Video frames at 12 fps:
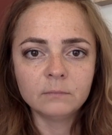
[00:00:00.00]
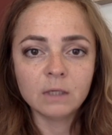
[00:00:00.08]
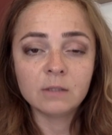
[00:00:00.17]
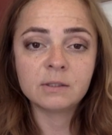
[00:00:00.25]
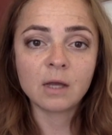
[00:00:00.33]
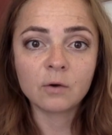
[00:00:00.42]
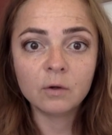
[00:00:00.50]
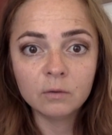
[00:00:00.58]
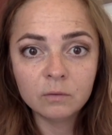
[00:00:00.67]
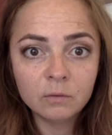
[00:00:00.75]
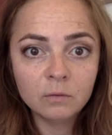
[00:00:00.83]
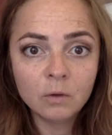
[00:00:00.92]

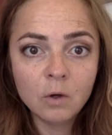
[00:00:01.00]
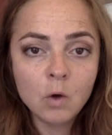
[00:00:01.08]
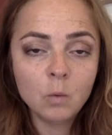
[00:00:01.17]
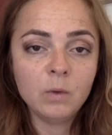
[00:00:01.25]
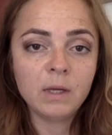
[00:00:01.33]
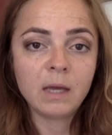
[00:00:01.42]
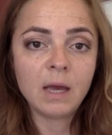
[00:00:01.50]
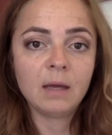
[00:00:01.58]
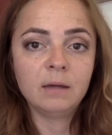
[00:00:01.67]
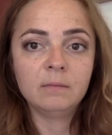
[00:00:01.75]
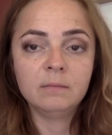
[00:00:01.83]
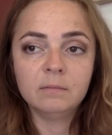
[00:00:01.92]
subtle. We
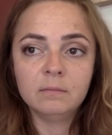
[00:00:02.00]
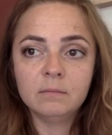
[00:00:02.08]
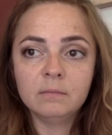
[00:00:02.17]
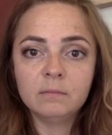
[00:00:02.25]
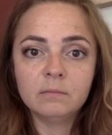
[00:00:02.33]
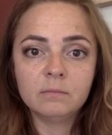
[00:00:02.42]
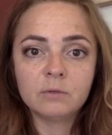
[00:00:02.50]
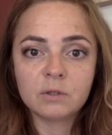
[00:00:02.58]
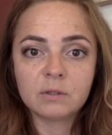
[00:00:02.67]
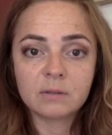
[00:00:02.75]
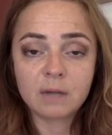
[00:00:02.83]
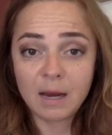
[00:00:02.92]
can
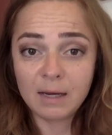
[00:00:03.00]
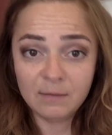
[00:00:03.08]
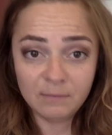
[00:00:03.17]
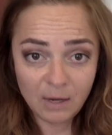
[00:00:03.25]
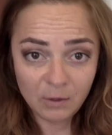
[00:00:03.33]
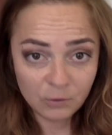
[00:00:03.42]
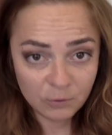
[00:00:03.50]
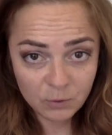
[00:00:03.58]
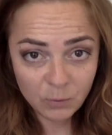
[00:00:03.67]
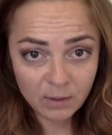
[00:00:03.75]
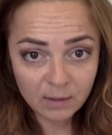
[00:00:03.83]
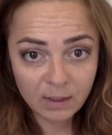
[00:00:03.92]
just kind of get used to
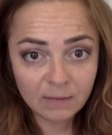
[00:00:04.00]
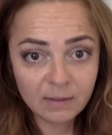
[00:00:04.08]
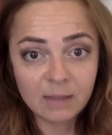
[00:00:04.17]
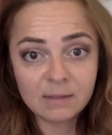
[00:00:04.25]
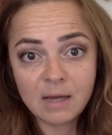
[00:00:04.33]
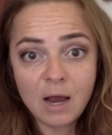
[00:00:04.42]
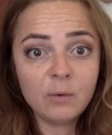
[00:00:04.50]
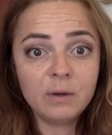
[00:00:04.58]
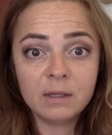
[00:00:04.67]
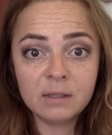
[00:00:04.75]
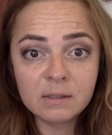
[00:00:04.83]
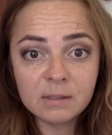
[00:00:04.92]
it, like that's how it
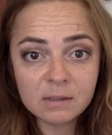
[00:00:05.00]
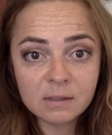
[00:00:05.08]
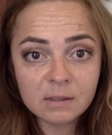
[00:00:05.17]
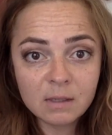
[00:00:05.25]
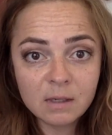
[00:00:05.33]
is.